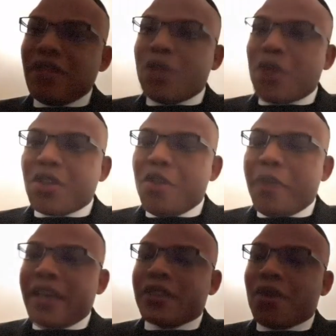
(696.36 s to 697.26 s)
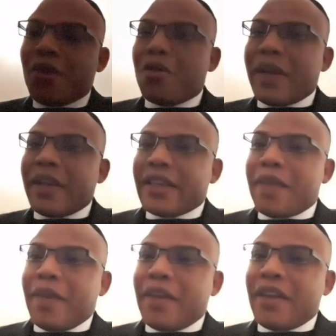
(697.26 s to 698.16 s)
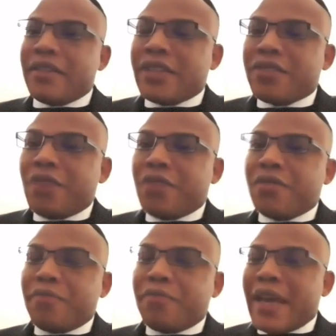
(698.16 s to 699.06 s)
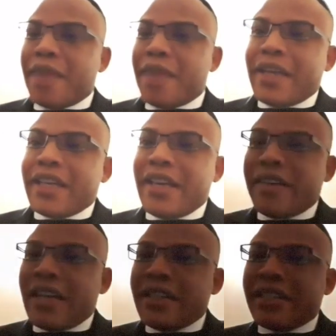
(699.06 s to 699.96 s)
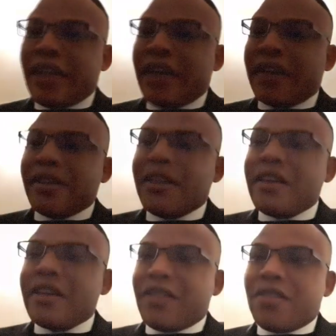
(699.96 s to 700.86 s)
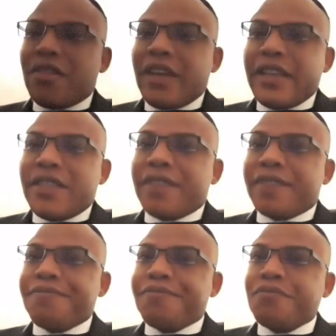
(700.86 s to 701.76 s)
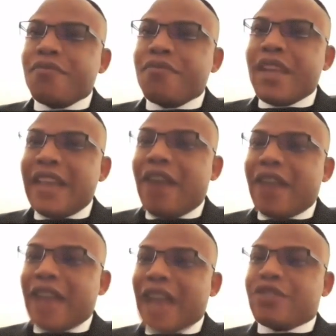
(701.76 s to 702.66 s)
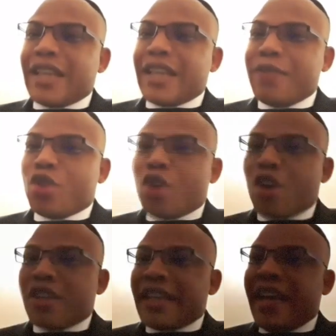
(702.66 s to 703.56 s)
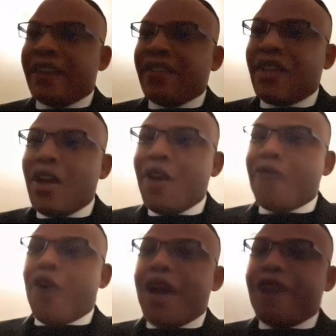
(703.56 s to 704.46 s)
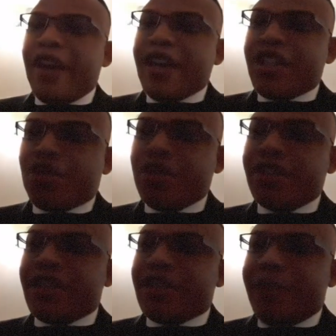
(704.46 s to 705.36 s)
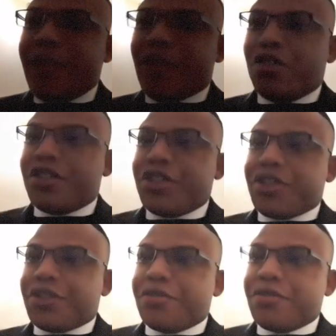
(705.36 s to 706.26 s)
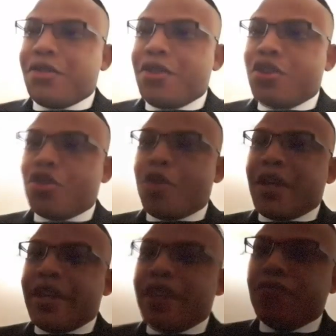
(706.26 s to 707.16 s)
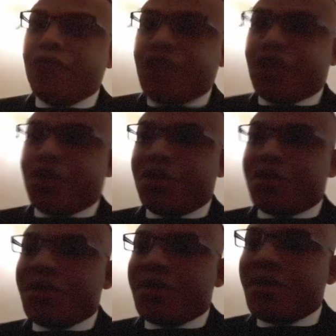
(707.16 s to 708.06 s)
It wasn't obeyed at all by the cabal that run, by Abba and his gang, that run Nigeria. Now they had to take him to court again for a very stringent bail condition to be issued.